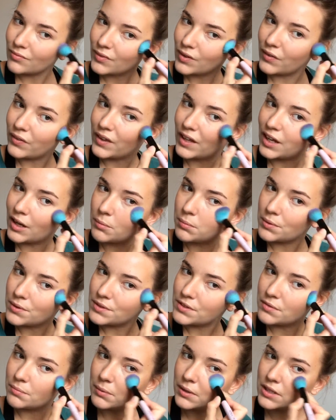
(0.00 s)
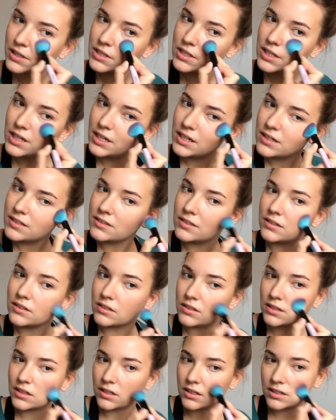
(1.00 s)
on the apples of my cheeks. I'm
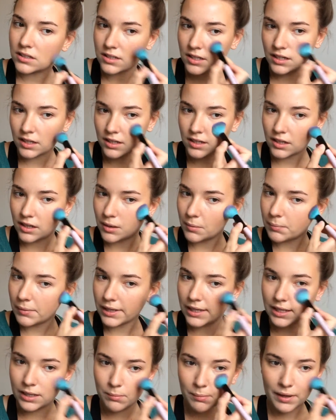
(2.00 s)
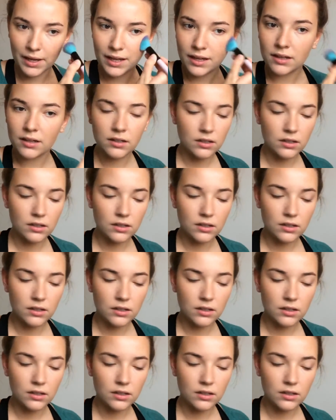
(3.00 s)
just going to take it up a little bit.